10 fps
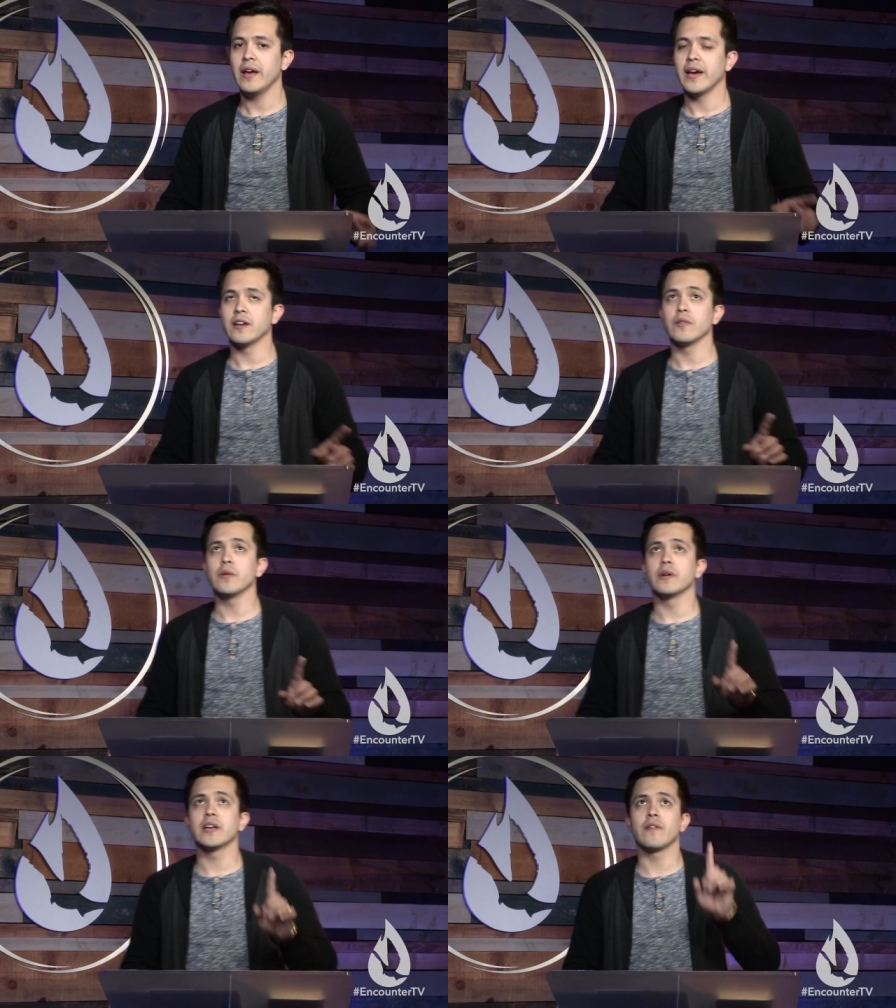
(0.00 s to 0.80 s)
And we
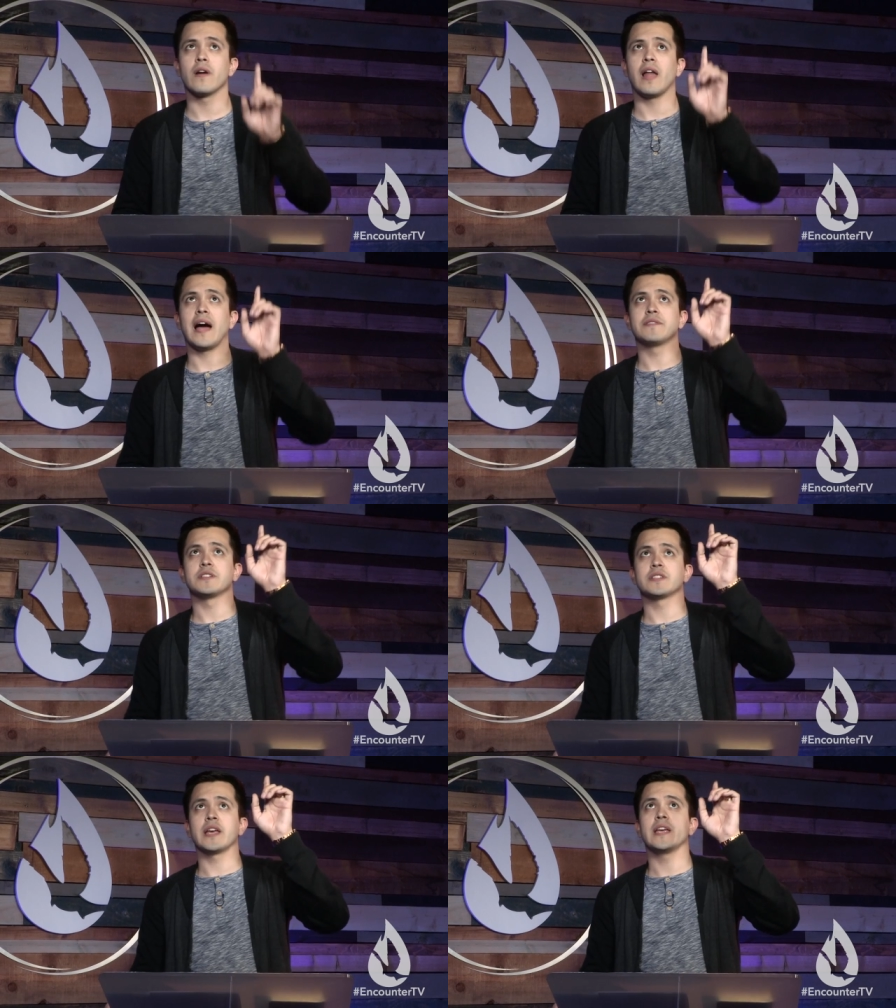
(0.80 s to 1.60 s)
will give our lives and
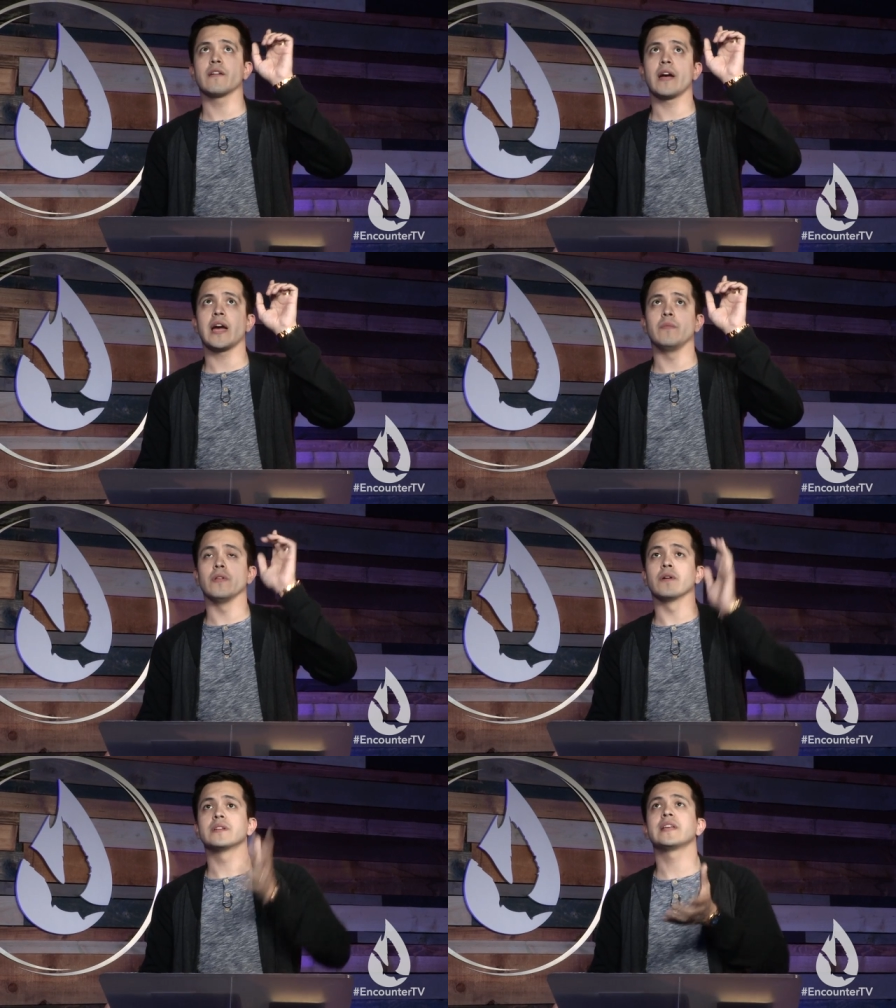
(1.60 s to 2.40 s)
say, Here I am,
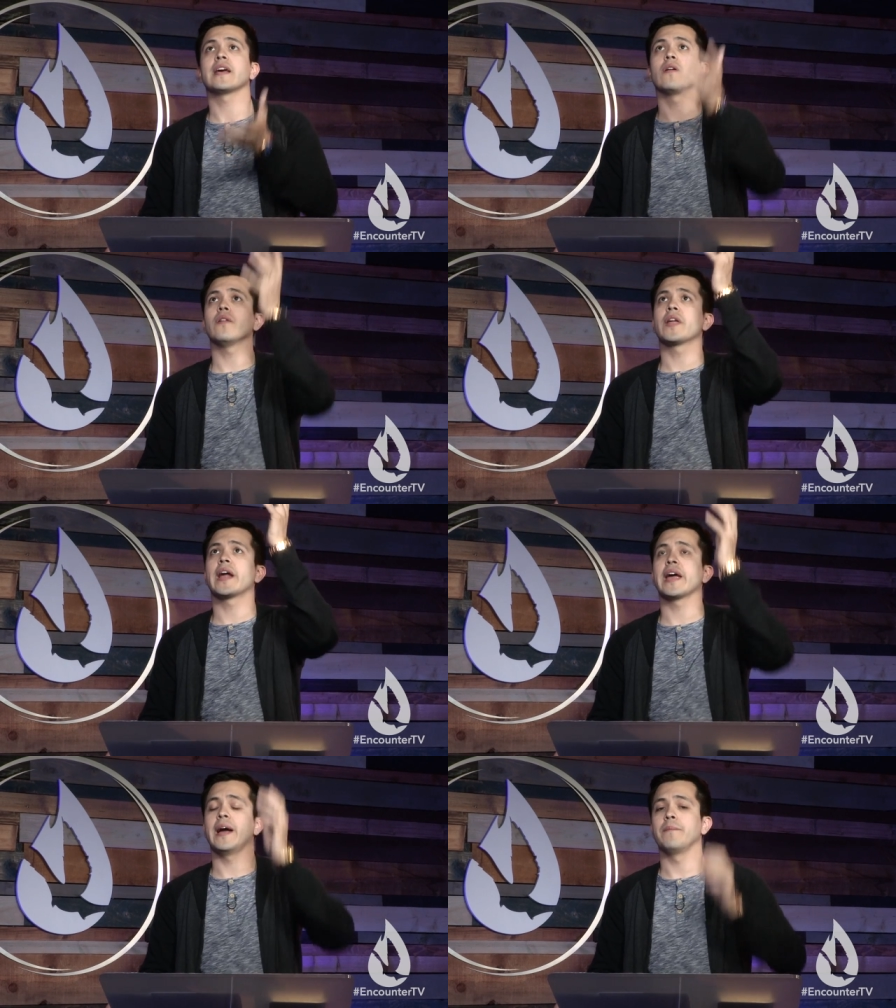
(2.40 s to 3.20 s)
Lord, take all that
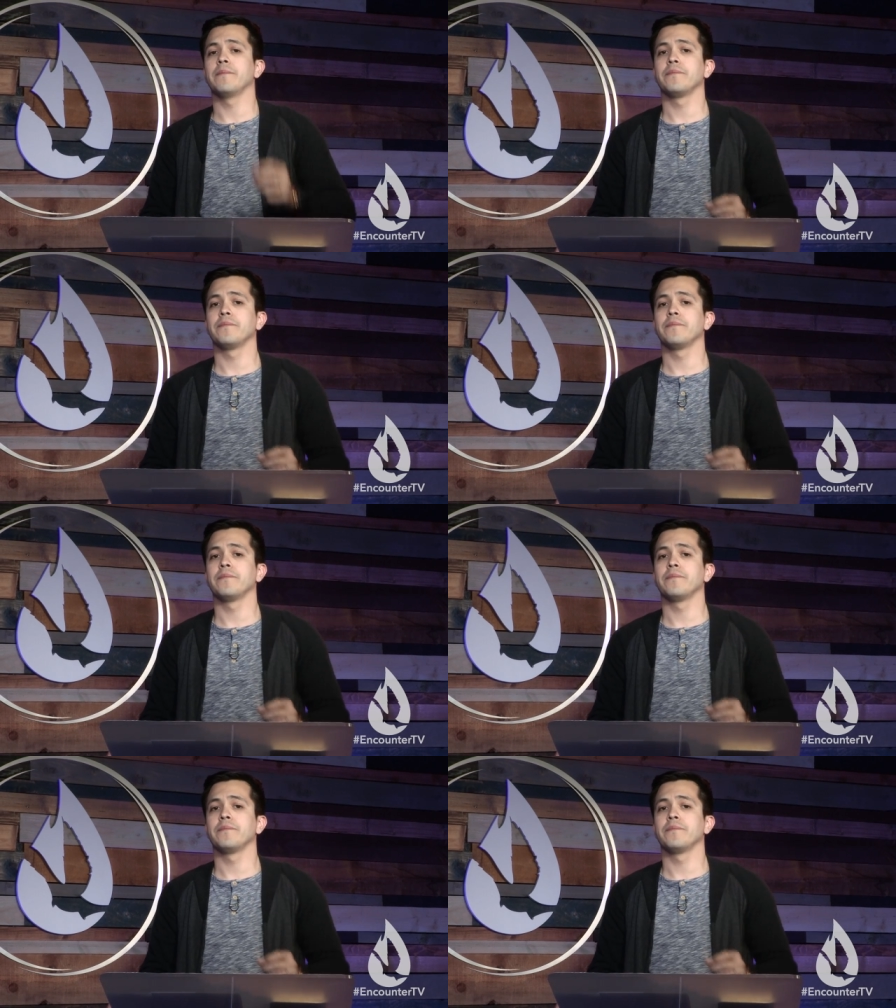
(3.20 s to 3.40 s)
I am.